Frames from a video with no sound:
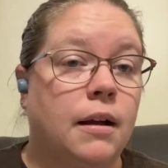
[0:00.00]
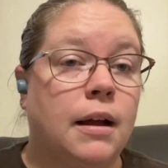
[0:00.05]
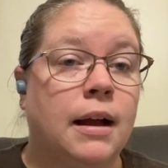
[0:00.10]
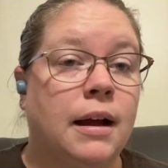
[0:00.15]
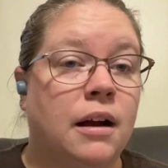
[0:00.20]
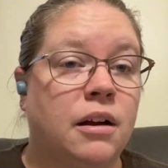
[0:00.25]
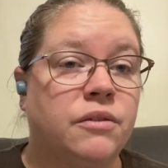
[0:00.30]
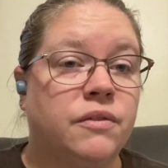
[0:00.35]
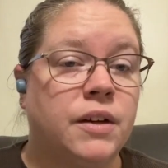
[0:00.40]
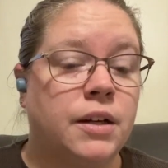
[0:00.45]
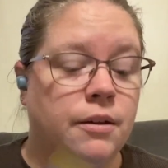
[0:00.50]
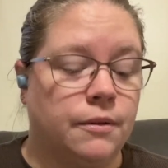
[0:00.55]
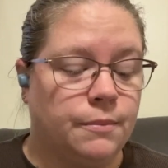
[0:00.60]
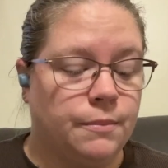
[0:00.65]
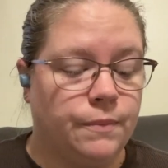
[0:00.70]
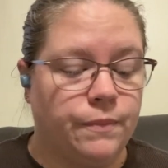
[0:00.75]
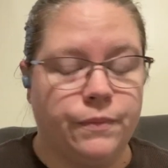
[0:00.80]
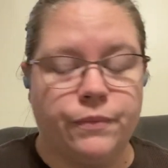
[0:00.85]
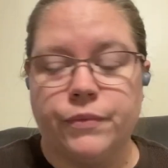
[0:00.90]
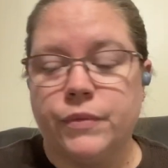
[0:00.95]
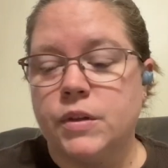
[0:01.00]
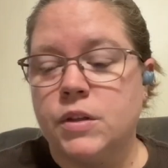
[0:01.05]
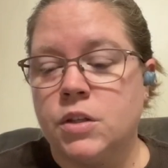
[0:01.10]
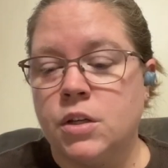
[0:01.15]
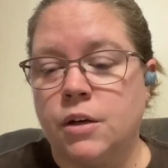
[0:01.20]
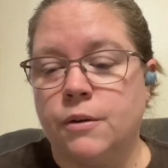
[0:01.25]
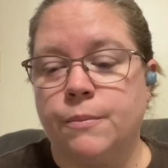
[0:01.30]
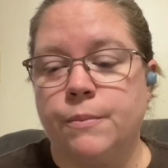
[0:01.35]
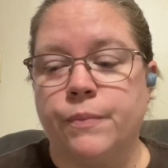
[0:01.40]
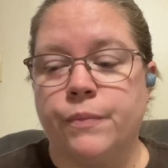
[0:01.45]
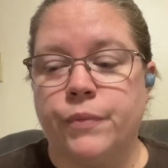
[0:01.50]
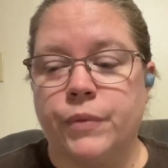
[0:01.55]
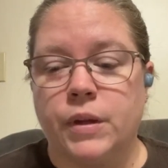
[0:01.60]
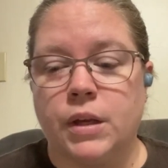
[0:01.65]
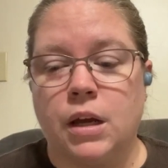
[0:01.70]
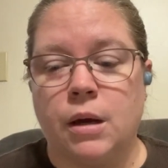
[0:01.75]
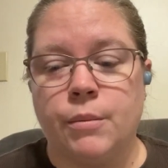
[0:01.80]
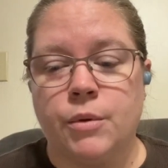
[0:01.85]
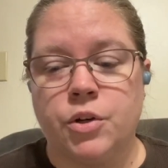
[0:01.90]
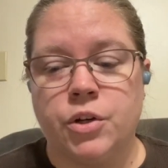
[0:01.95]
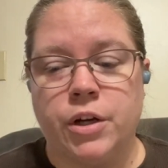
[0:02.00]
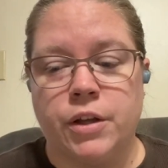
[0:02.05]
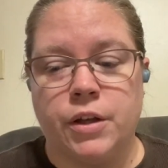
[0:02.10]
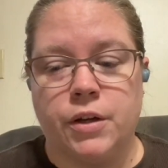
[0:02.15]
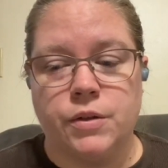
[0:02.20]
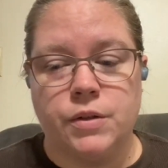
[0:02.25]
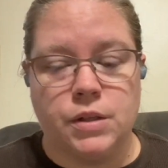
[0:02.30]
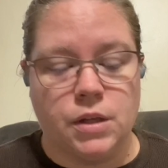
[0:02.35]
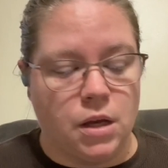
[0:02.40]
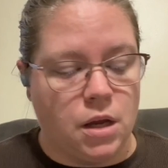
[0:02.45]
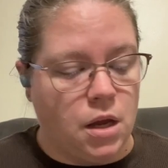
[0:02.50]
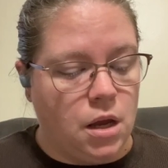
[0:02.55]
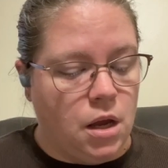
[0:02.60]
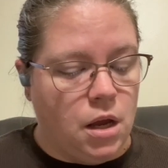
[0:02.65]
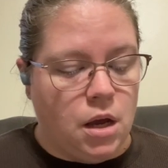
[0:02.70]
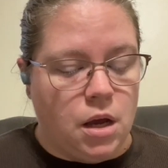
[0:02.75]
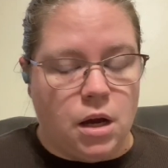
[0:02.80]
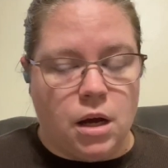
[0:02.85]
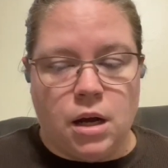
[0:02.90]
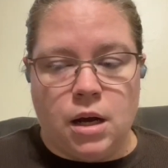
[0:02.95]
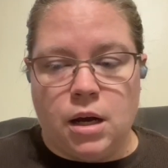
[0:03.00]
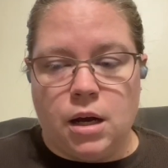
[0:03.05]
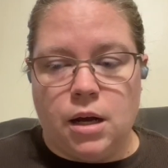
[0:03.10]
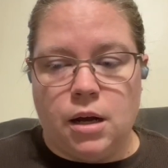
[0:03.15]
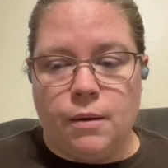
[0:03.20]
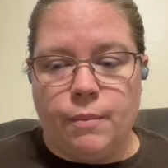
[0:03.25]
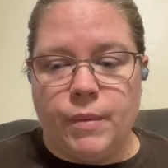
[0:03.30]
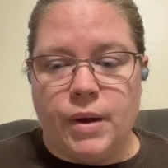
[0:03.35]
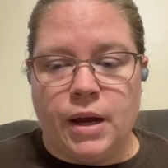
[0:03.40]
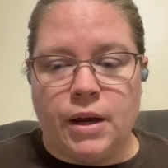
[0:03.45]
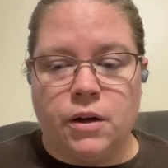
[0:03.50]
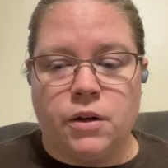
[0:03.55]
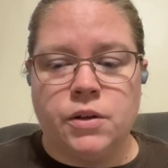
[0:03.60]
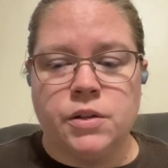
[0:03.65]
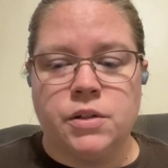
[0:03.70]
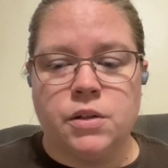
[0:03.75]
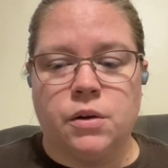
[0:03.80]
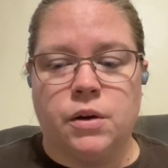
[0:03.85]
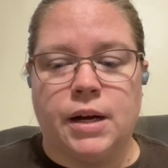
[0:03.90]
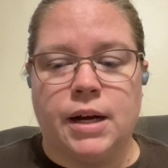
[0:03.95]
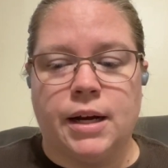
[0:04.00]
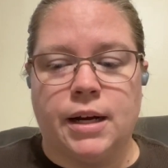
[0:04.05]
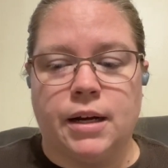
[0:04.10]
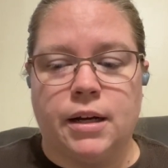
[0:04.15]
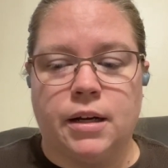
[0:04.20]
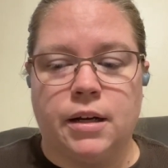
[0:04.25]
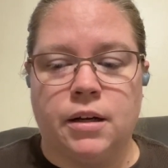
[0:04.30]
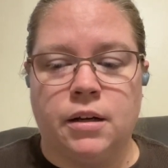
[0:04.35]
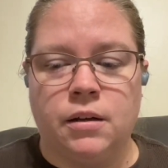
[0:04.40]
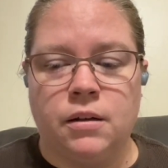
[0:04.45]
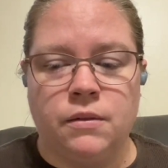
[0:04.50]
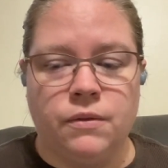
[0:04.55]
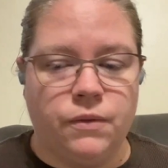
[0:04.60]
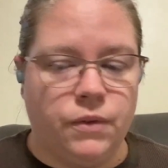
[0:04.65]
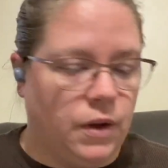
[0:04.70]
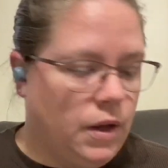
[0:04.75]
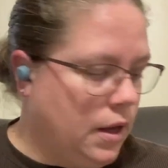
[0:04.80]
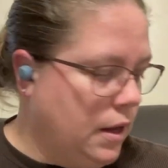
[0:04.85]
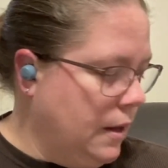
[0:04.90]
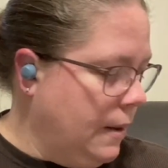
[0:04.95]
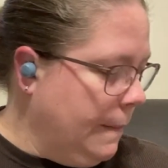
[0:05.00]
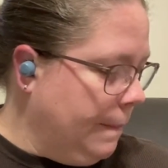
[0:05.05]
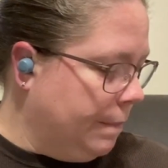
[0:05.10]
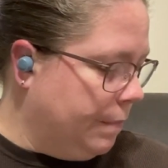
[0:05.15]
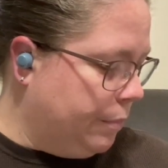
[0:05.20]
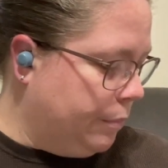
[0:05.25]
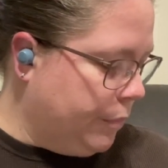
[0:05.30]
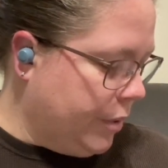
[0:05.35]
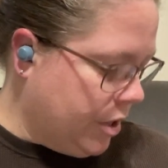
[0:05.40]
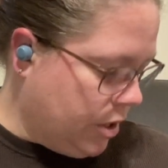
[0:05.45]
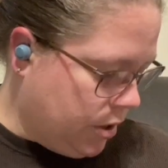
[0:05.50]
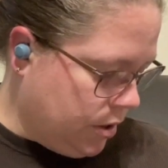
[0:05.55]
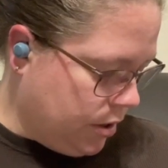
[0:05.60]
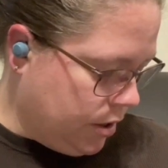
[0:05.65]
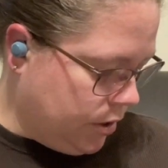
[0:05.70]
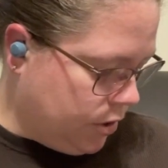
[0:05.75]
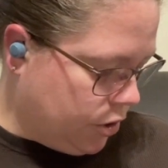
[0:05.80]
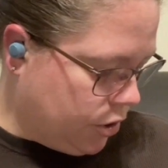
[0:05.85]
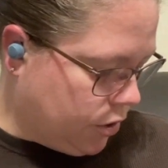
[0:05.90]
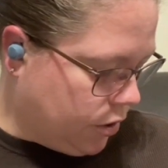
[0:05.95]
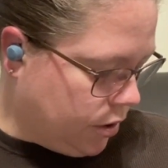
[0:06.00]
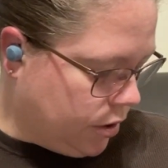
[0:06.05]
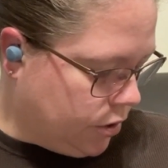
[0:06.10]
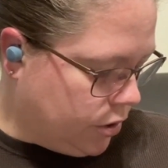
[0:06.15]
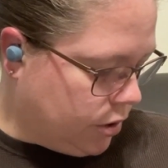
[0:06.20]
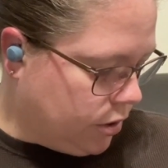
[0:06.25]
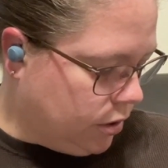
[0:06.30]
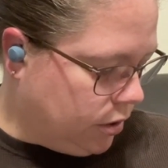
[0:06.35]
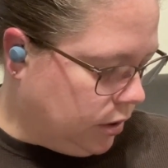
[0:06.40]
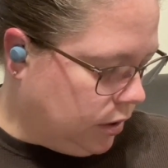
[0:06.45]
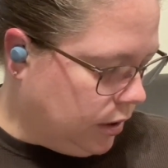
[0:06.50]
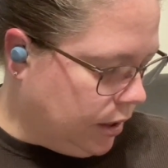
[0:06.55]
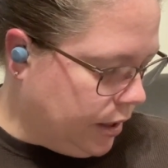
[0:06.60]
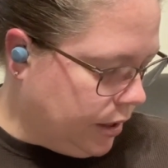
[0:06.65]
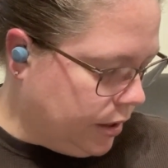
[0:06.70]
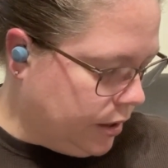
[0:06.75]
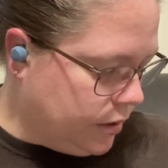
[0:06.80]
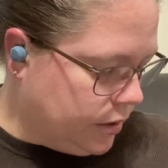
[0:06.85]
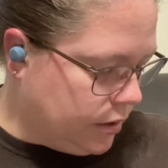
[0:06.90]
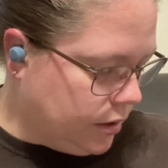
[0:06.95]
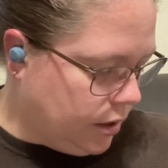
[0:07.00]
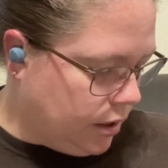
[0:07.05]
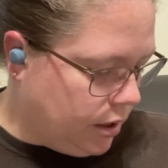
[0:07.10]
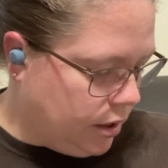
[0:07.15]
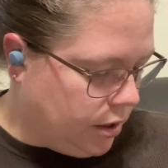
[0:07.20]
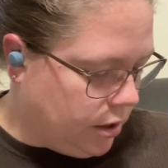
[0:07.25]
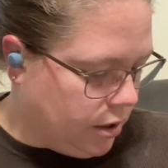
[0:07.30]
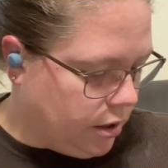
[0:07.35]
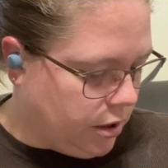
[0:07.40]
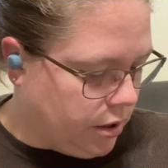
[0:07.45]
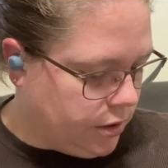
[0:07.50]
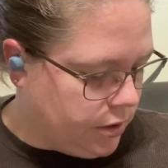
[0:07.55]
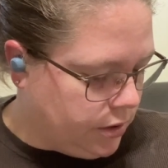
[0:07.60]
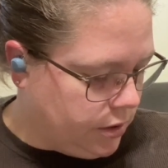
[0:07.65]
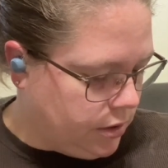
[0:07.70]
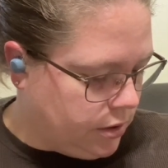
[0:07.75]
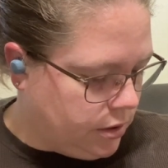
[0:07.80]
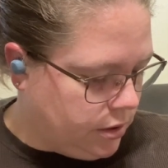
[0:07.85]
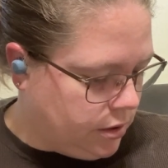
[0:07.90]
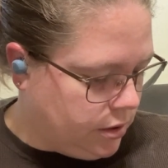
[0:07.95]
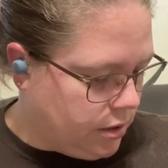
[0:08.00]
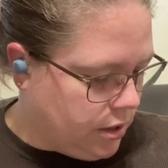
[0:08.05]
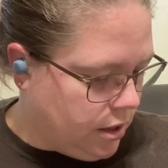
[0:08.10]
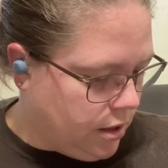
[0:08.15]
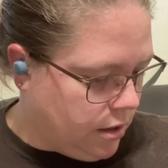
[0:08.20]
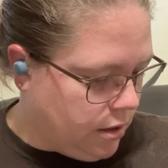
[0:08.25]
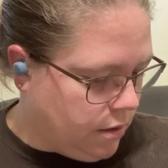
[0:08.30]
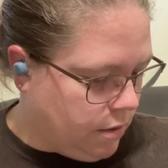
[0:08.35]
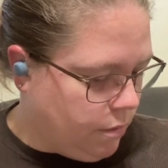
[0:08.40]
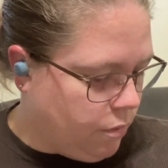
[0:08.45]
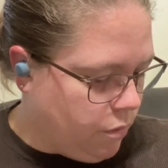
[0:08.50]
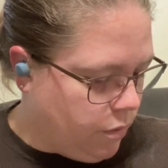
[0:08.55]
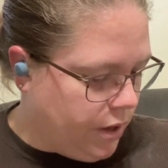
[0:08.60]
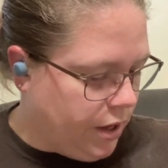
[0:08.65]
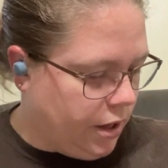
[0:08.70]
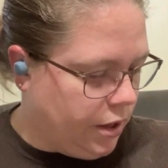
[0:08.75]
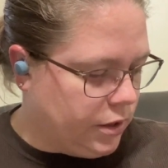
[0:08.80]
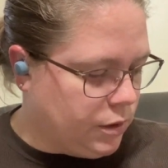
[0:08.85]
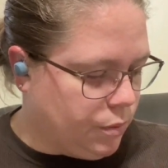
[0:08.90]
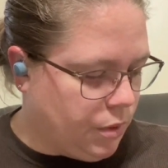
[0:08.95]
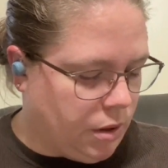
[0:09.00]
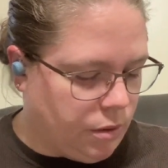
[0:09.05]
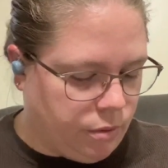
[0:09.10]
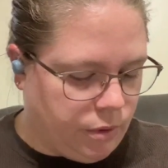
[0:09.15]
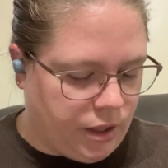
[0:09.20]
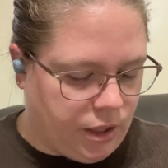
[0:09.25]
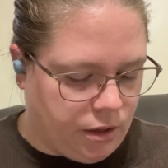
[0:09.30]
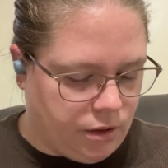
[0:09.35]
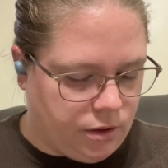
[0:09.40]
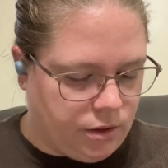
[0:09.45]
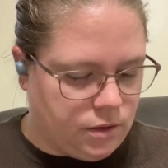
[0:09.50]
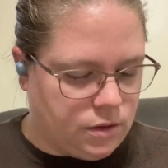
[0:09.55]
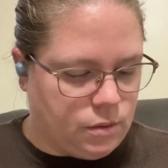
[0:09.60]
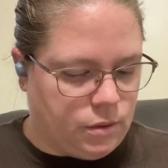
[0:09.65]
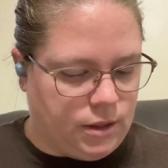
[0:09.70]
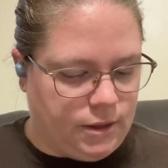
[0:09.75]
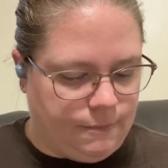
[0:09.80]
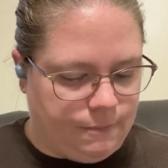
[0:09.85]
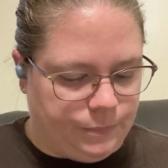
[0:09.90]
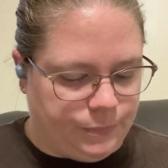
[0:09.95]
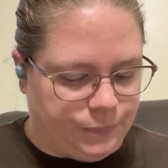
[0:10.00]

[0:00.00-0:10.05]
How fun. So I'm gonna try those. I also have butternut crunch lettuce here somewhere. It's probably in this one.